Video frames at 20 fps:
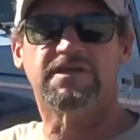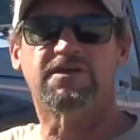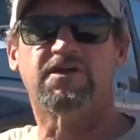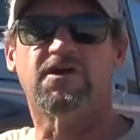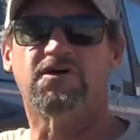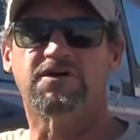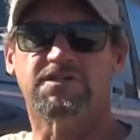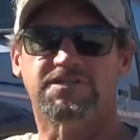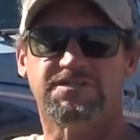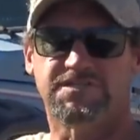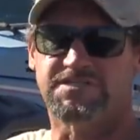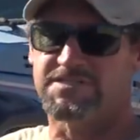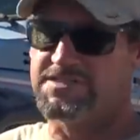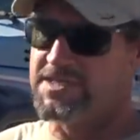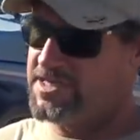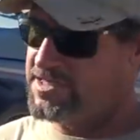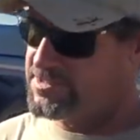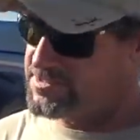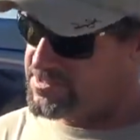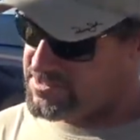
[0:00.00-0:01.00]
You know, it
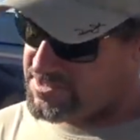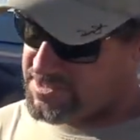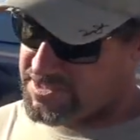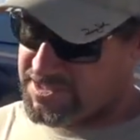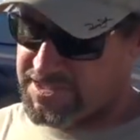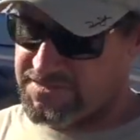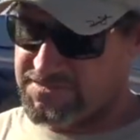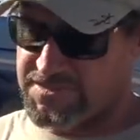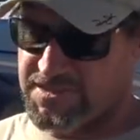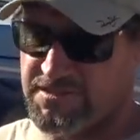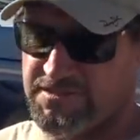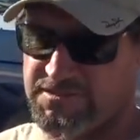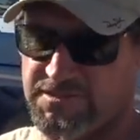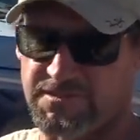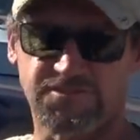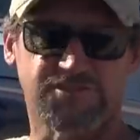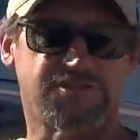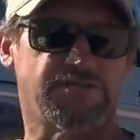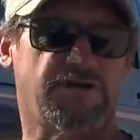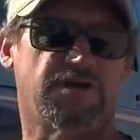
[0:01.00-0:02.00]
gives it a
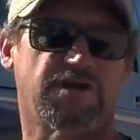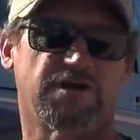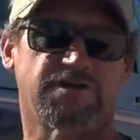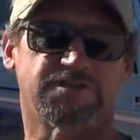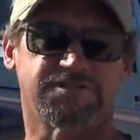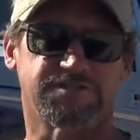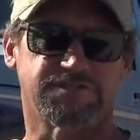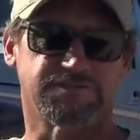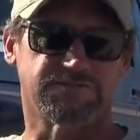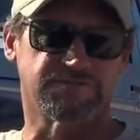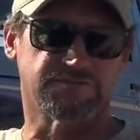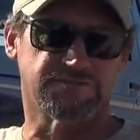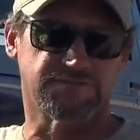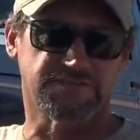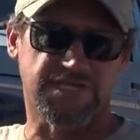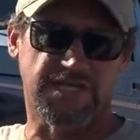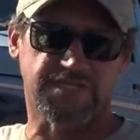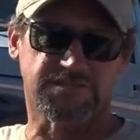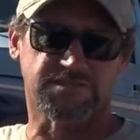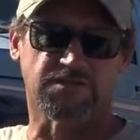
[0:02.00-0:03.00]
little charge and it
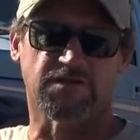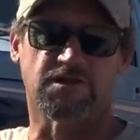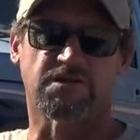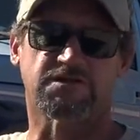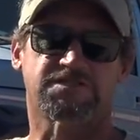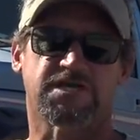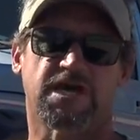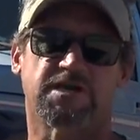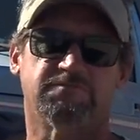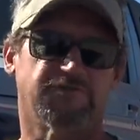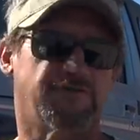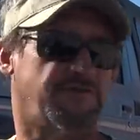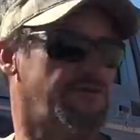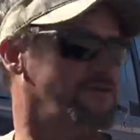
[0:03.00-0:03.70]
takes a long time to